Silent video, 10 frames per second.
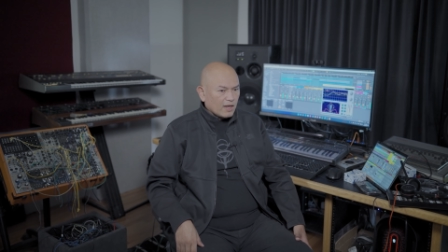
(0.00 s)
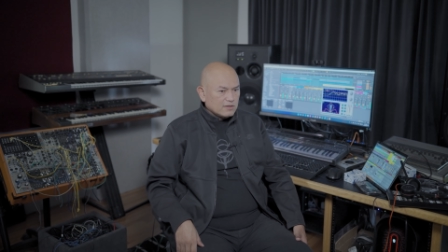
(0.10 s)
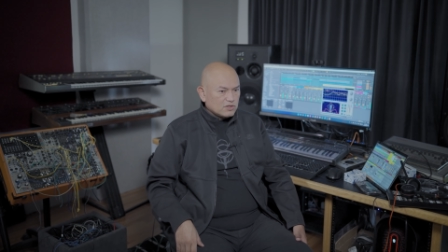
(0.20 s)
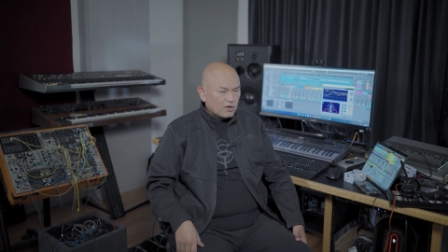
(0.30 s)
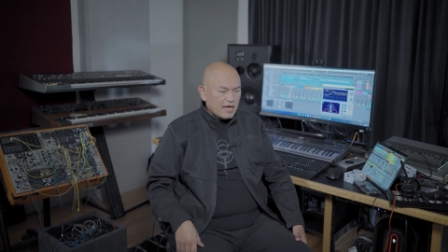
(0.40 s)

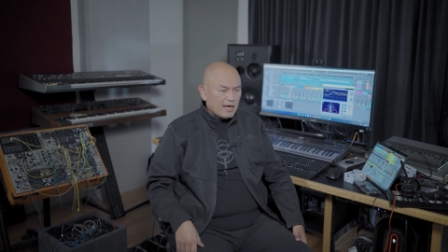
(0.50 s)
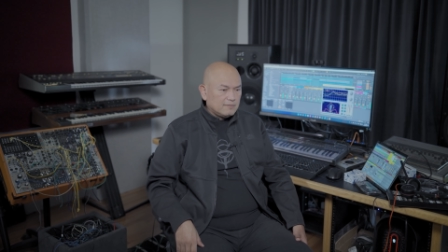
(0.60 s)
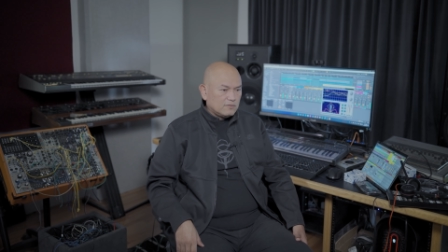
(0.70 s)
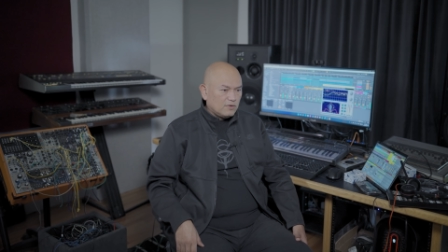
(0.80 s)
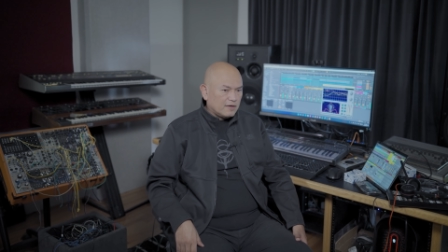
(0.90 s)
so yeah,
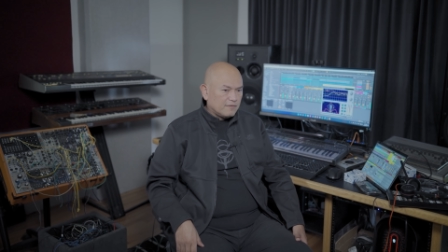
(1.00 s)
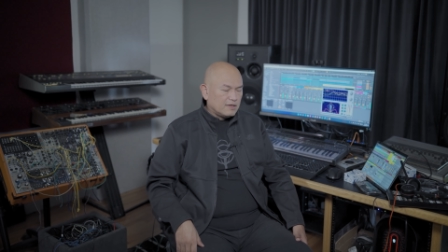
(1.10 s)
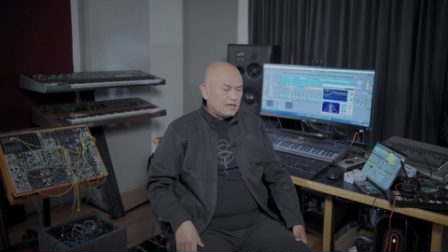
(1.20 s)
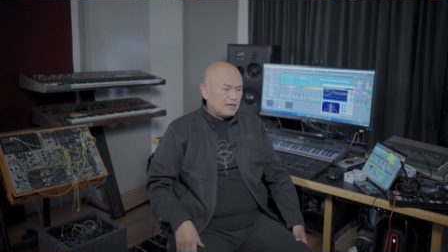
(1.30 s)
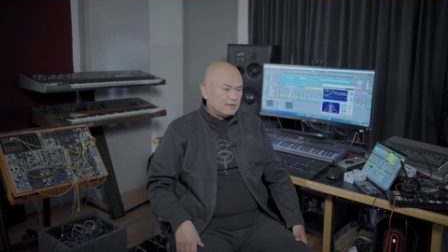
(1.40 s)
we have
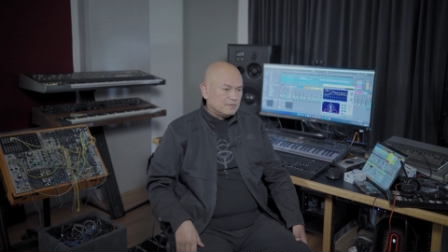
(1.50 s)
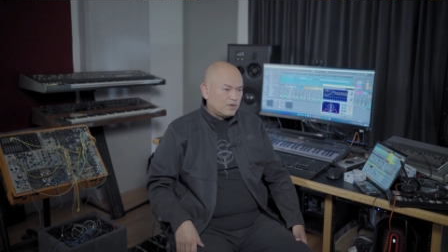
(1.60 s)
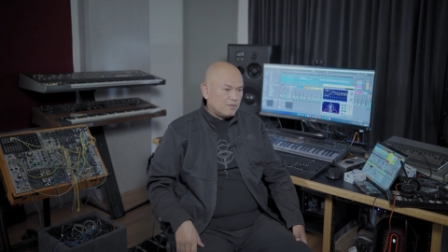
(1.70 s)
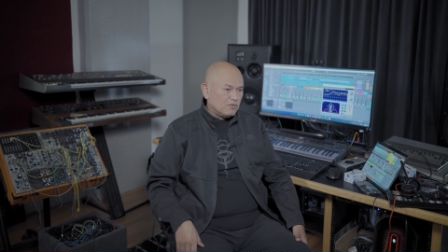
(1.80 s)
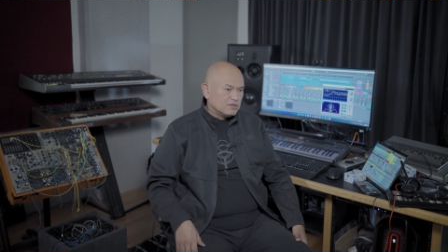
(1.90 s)
uh,
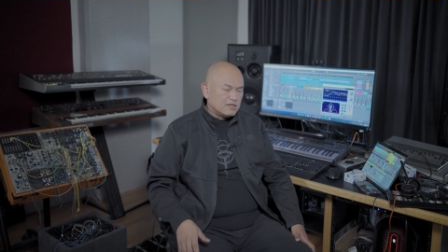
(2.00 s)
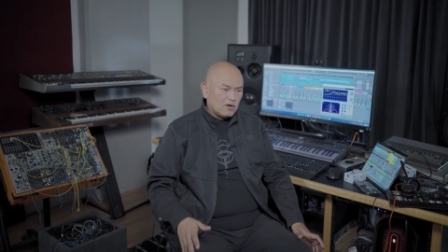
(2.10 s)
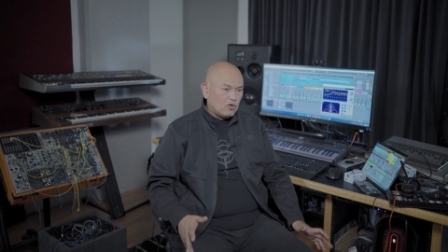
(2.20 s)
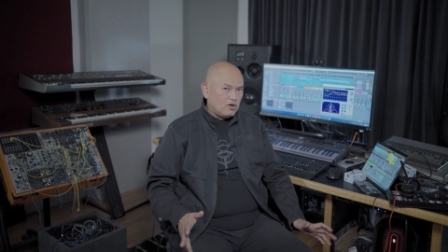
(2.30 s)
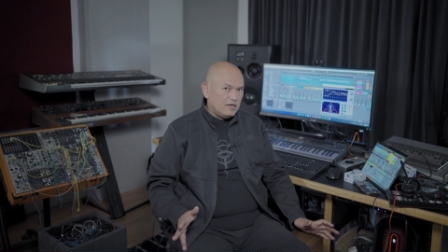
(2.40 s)
pretty much the
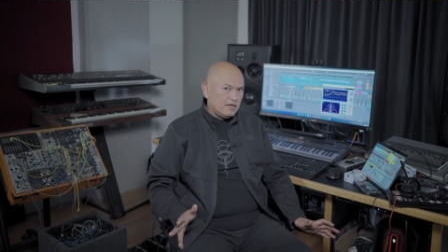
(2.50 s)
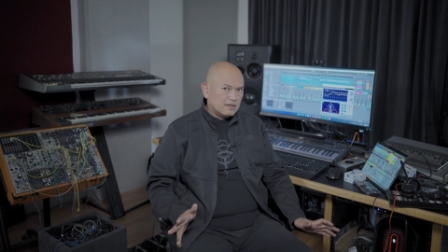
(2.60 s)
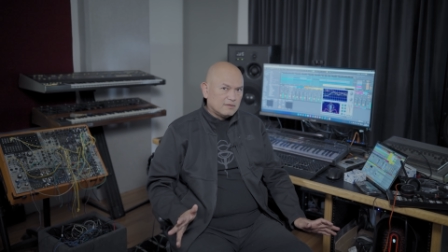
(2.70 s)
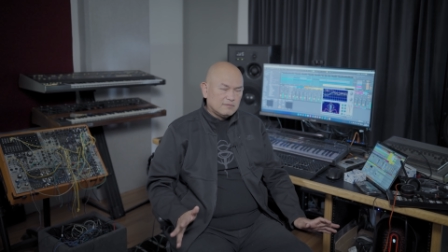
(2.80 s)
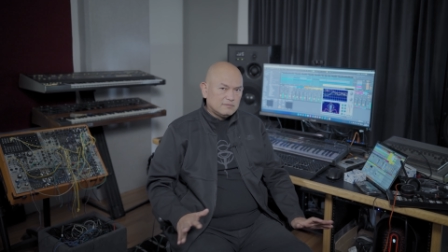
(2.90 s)
whole year
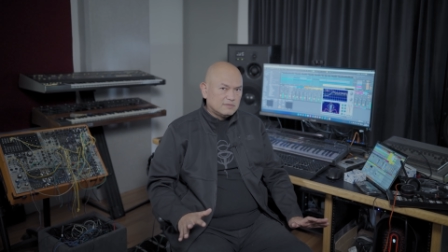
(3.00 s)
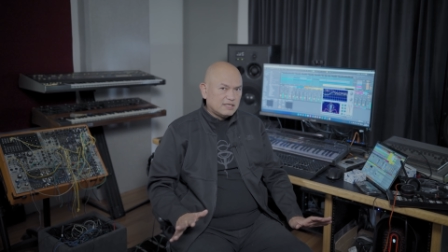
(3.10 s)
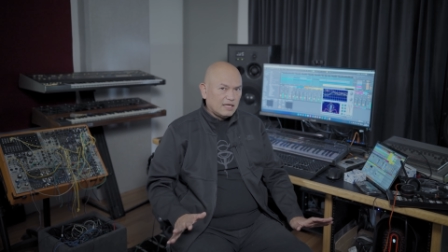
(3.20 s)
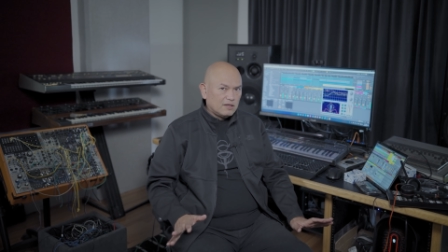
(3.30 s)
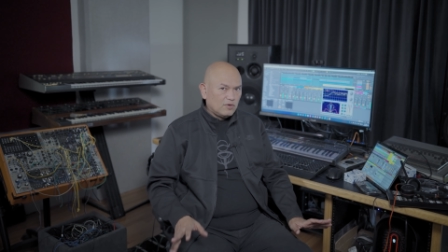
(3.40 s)

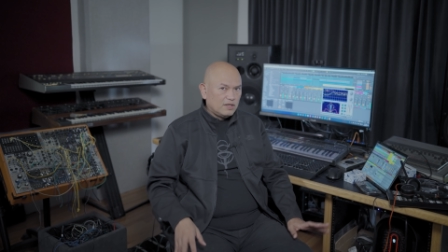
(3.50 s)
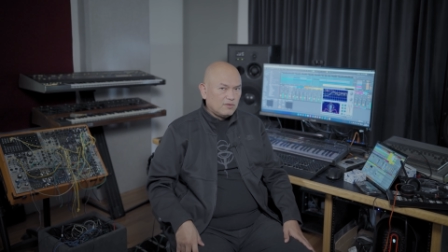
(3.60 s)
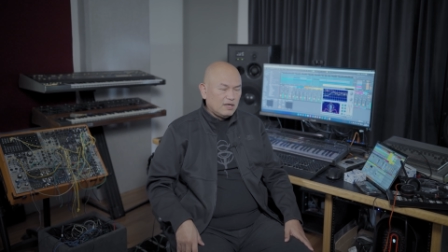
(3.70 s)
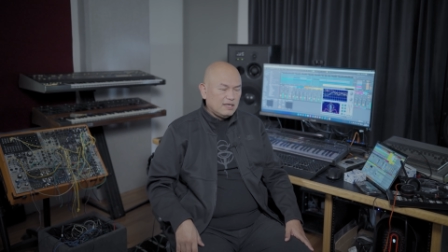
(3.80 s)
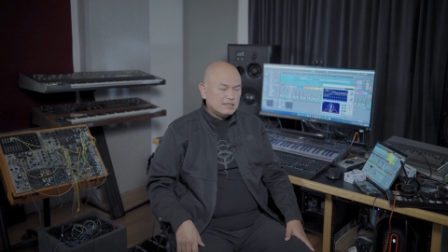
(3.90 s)
set with
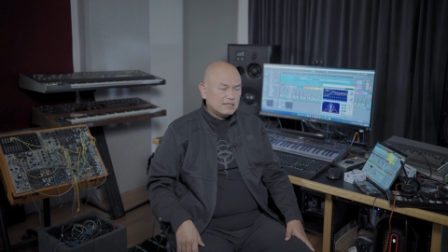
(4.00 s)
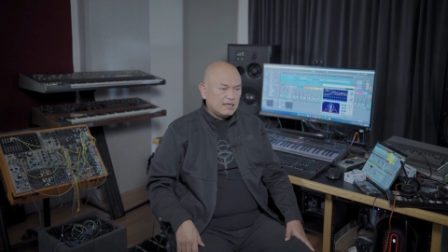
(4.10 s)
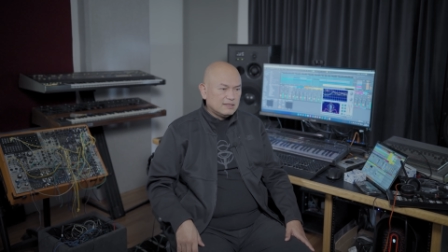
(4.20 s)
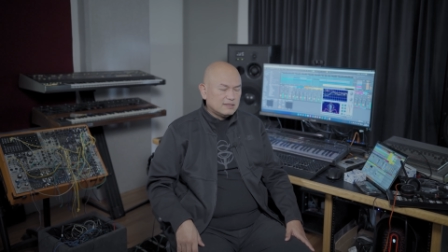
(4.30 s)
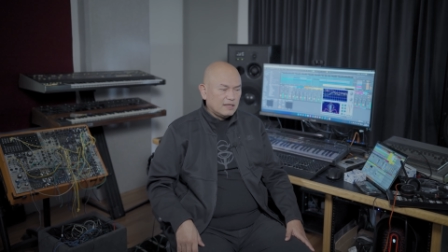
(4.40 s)

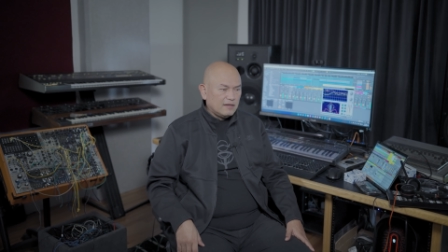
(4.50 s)
releases,